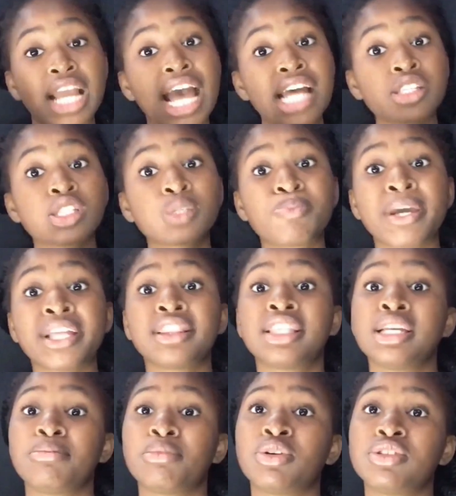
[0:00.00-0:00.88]
I
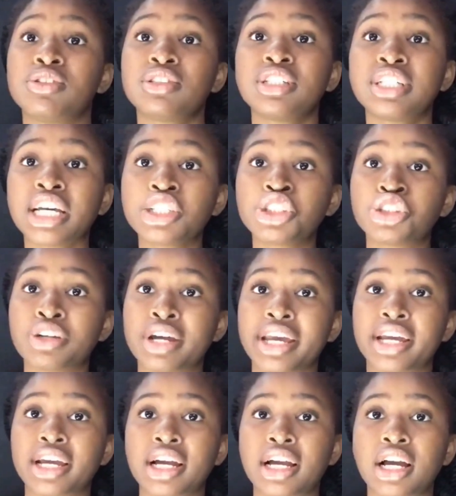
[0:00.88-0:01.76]
spent three months on that
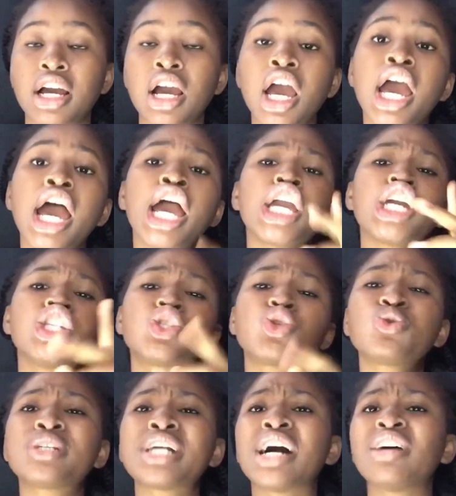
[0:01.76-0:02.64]
strike.
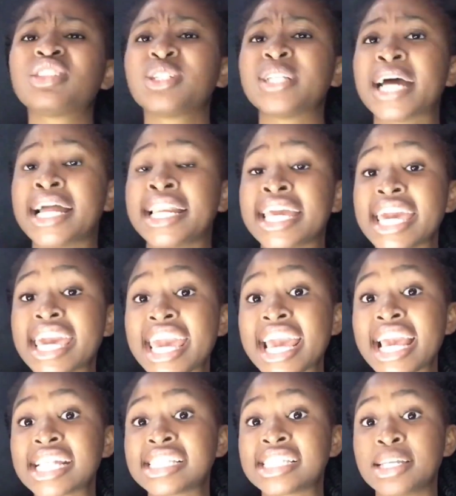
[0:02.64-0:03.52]
In
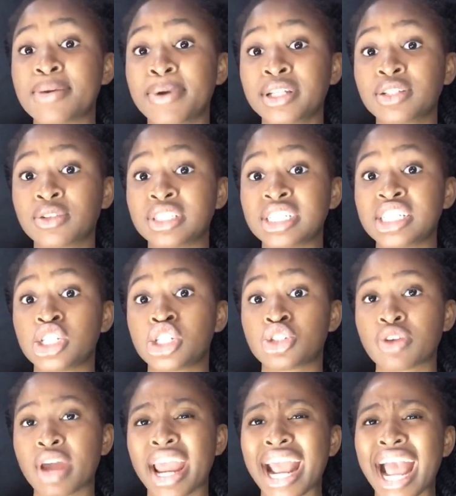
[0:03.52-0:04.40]
2008, they went on a
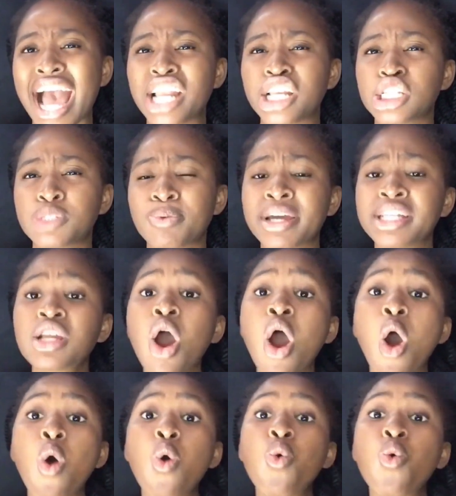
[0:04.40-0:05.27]
strike and they spent
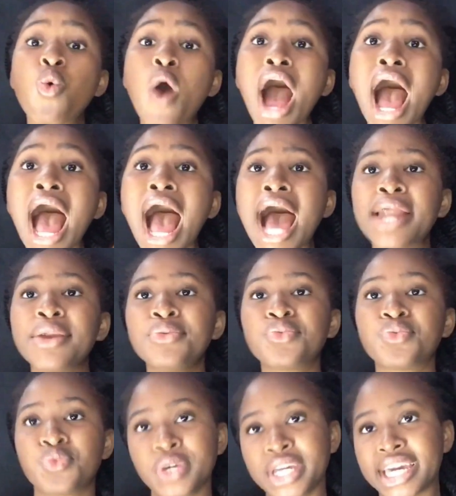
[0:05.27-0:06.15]

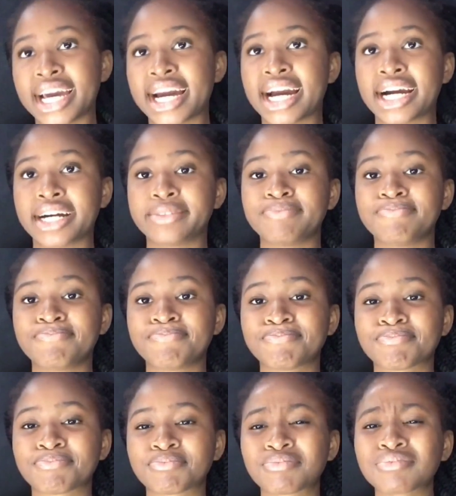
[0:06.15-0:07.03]
one week
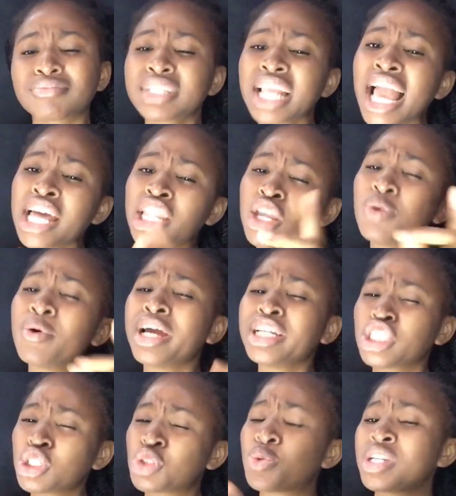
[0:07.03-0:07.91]
no
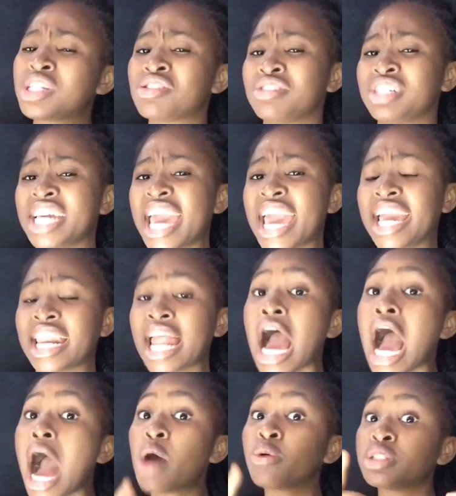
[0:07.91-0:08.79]
way, just wait till the end.
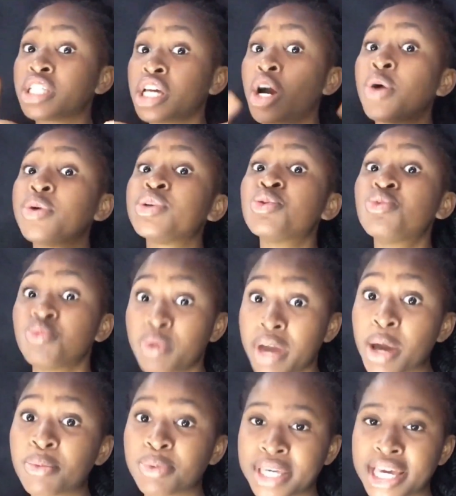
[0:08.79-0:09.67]
I will tell you
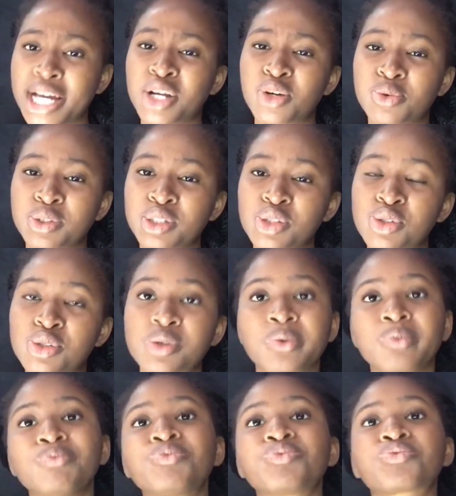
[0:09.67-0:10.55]
where we are going to.